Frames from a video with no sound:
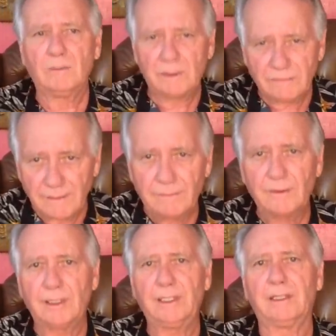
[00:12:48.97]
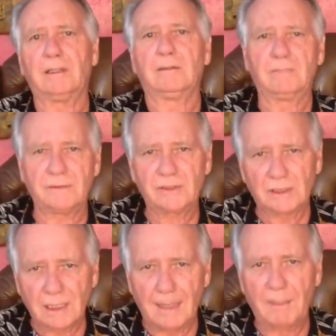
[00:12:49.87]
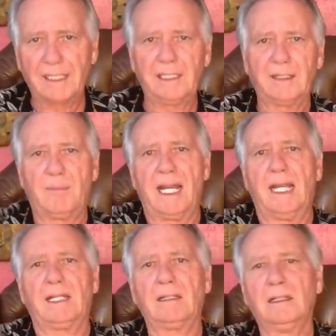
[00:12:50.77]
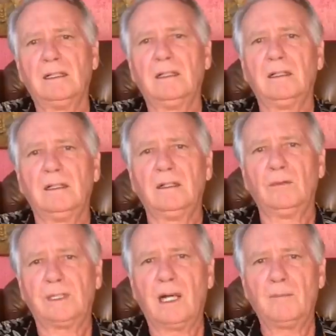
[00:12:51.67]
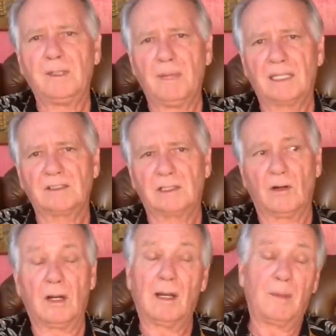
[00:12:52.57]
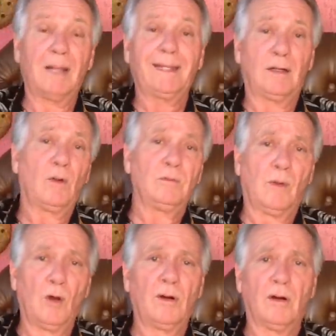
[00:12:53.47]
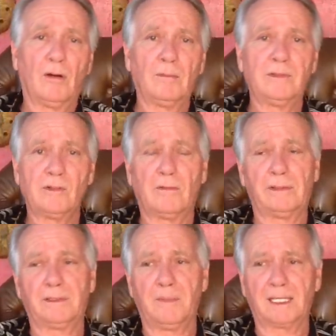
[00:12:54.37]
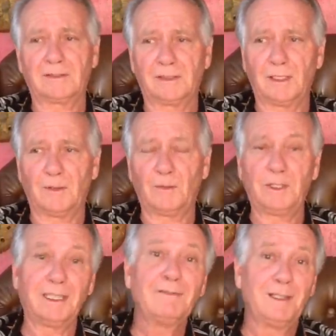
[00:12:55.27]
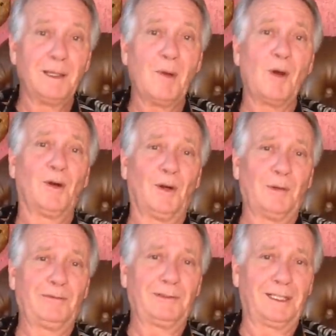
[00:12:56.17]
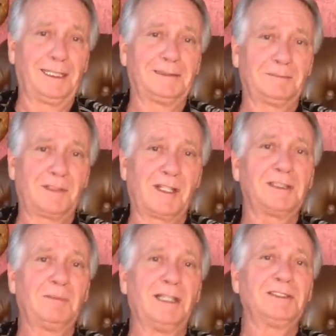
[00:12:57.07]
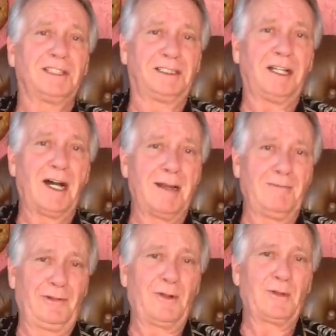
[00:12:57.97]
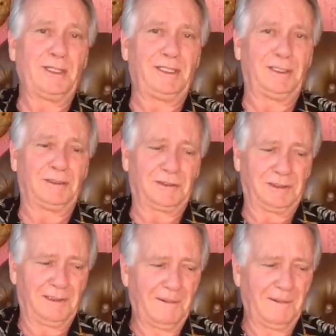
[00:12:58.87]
We've lived for a year. We've still got money in the bank. We come to Mexico. I bought that old motorhome and drove it to Mexico. And we lived in the motorhome for like 6 months at a time for 3 years.